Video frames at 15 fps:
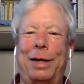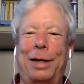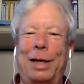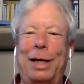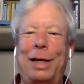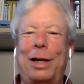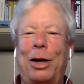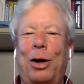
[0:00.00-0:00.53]

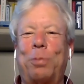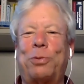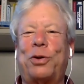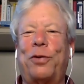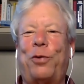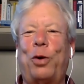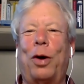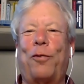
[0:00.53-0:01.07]
it helps
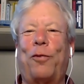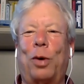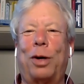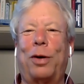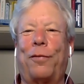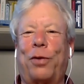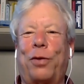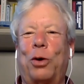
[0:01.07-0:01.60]
if you have
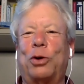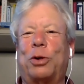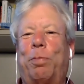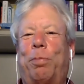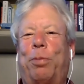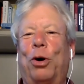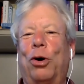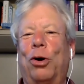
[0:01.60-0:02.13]
one of those
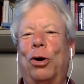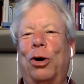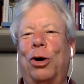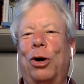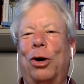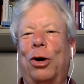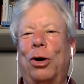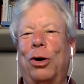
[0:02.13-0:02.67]

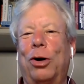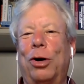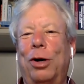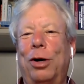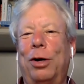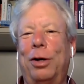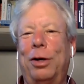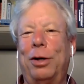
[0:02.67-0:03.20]
burner
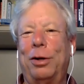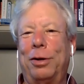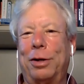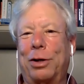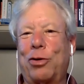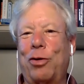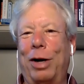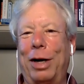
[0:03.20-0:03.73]

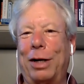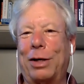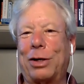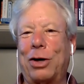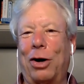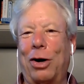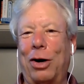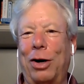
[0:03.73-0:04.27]
credit
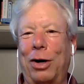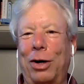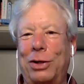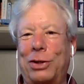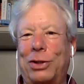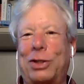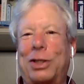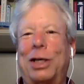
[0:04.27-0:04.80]

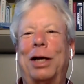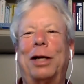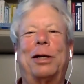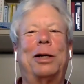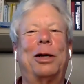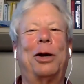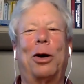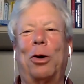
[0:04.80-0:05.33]
cards that
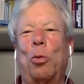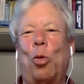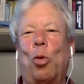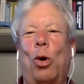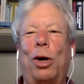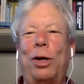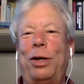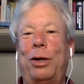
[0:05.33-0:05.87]
are
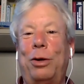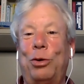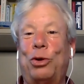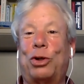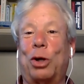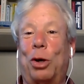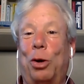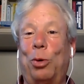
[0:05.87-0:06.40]
one
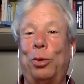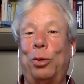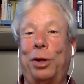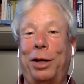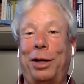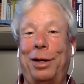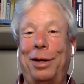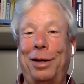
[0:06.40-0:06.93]
use
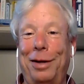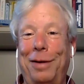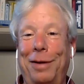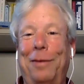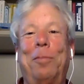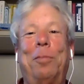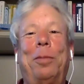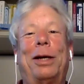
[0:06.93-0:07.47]
only,
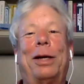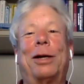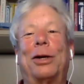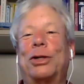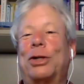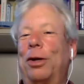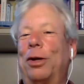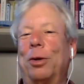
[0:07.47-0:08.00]

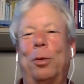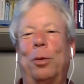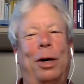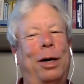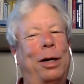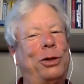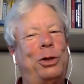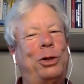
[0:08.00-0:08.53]
because
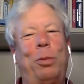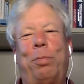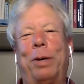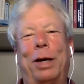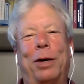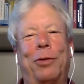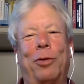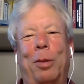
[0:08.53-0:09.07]
otherwise you
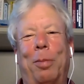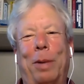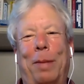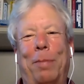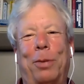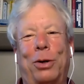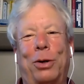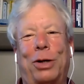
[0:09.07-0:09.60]
better
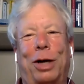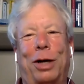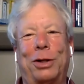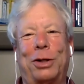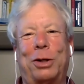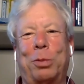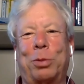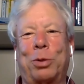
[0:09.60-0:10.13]
remember to
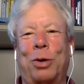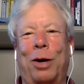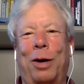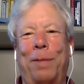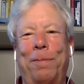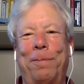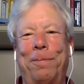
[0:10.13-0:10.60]
unsubscribe.